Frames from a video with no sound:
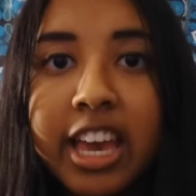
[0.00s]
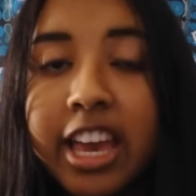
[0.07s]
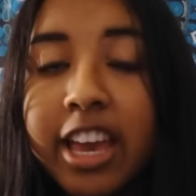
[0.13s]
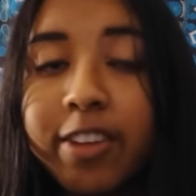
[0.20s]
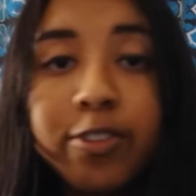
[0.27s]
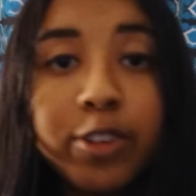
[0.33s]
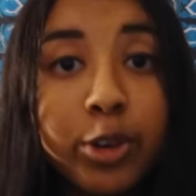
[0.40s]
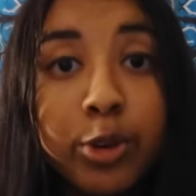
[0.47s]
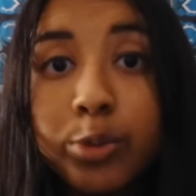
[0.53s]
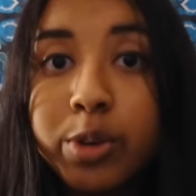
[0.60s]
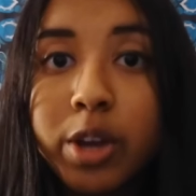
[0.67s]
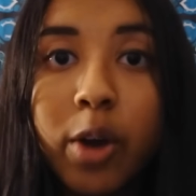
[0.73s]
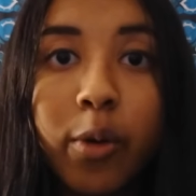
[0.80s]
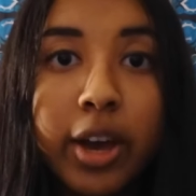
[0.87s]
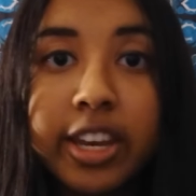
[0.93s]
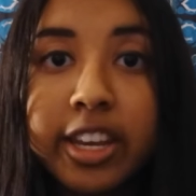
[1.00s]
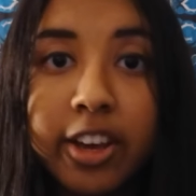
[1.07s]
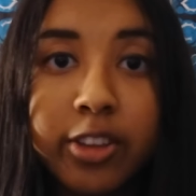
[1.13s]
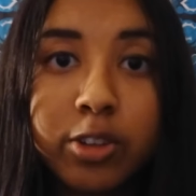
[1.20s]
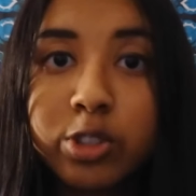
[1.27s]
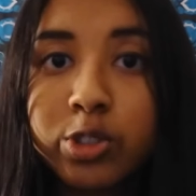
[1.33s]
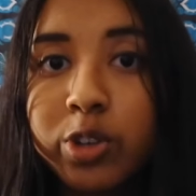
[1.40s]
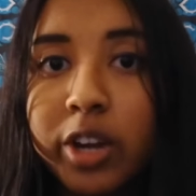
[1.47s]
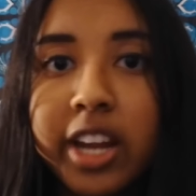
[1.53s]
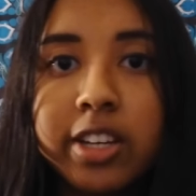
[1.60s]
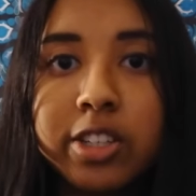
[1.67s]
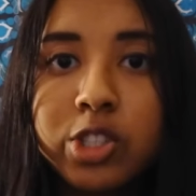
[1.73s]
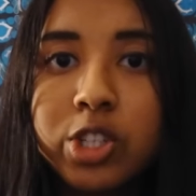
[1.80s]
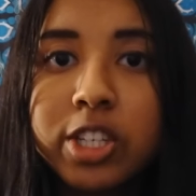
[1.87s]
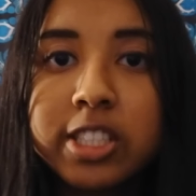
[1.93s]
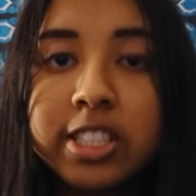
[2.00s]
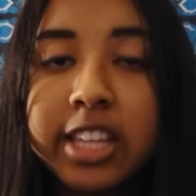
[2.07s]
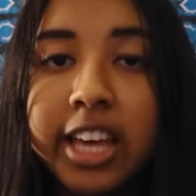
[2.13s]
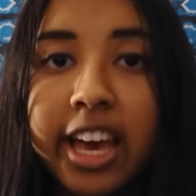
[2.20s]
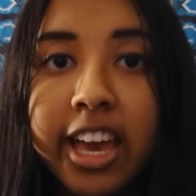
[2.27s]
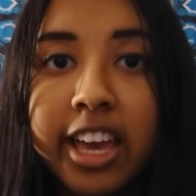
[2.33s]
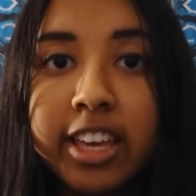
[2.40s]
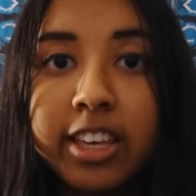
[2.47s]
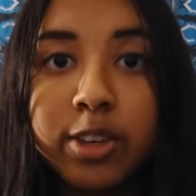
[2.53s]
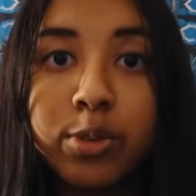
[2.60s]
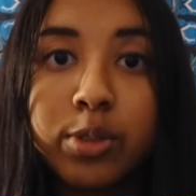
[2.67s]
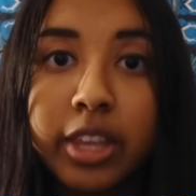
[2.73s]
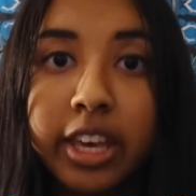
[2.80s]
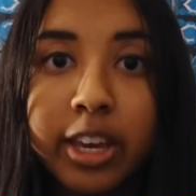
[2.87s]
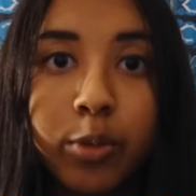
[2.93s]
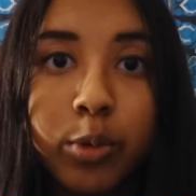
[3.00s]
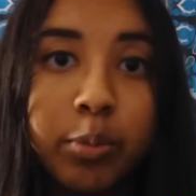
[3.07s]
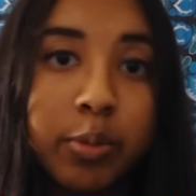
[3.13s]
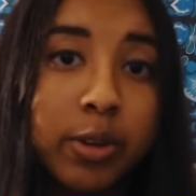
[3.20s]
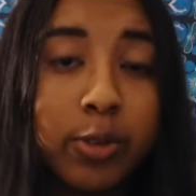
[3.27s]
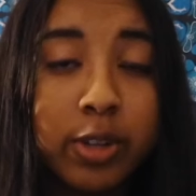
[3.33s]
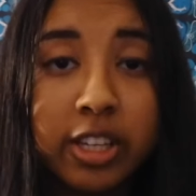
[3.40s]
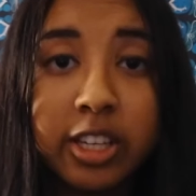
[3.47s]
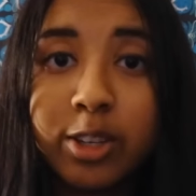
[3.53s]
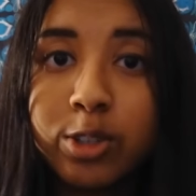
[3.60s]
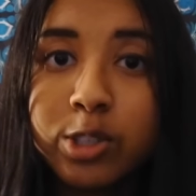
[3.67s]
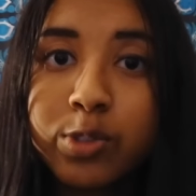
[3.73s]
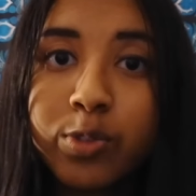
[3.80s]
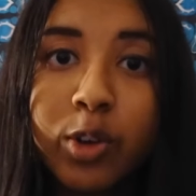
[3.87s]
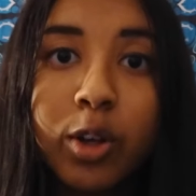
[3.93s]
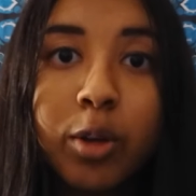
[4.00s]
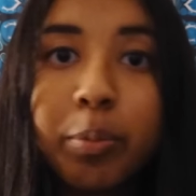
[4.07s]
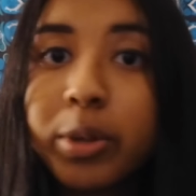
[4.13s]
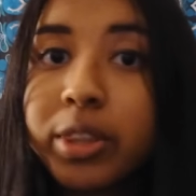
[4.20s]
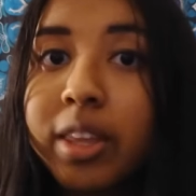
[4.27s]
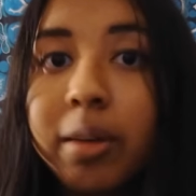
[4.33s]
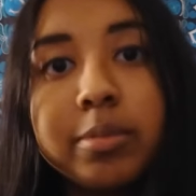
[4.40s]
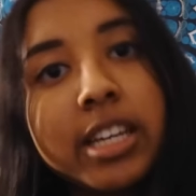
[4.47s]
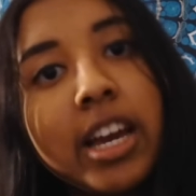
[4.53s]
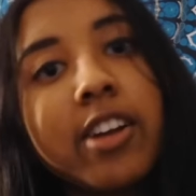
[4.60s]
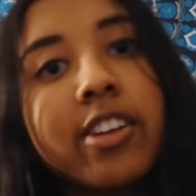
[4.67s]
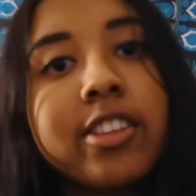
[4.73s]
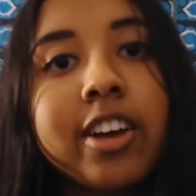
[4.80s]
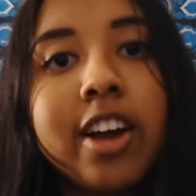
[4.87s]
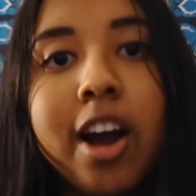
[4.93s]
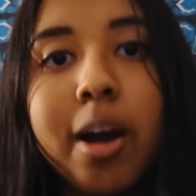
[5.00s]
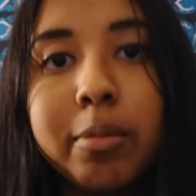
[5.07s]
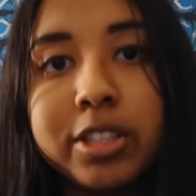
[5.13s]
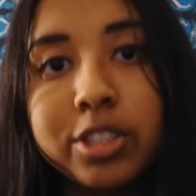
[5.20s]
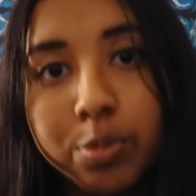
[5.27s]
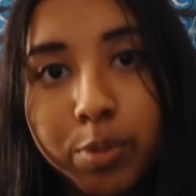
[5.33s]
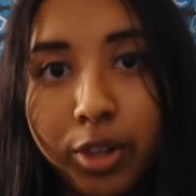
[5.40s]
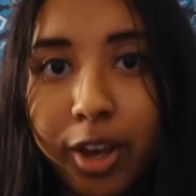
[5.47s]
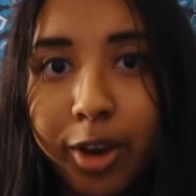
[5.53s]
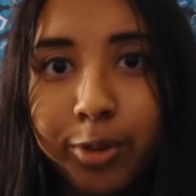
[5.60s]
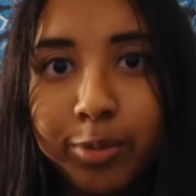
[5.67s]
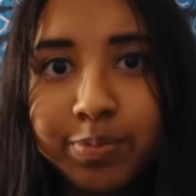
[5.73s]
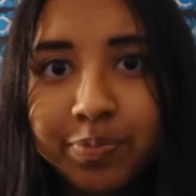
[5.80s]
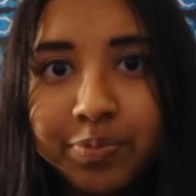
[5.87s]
if you know any other strategies that you think would be really useful, put them down in the comments below.